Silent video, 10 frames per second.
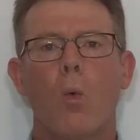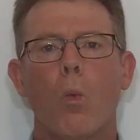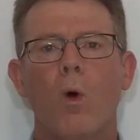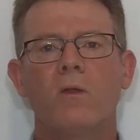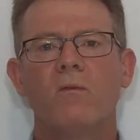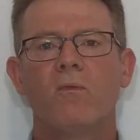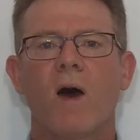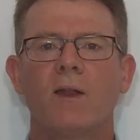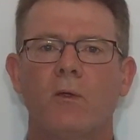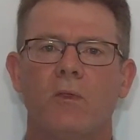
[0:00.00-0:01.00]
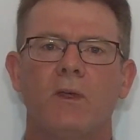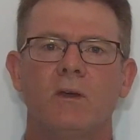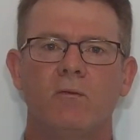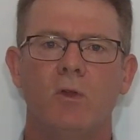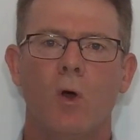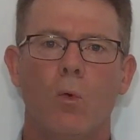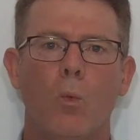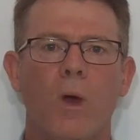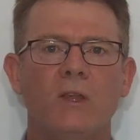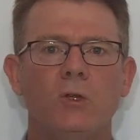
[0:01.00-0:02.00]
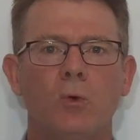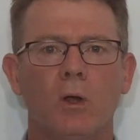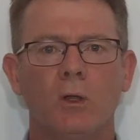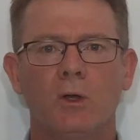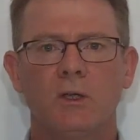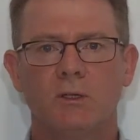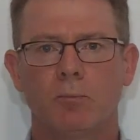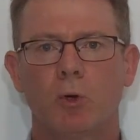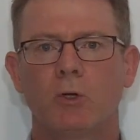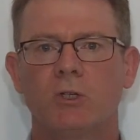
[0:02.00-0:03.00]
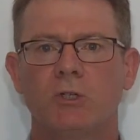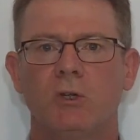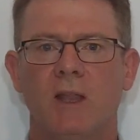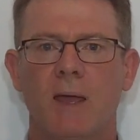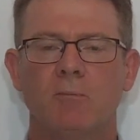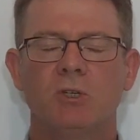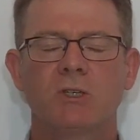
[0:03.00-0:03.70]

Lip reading: One final thing of note, when you are looking to purchase your lamp,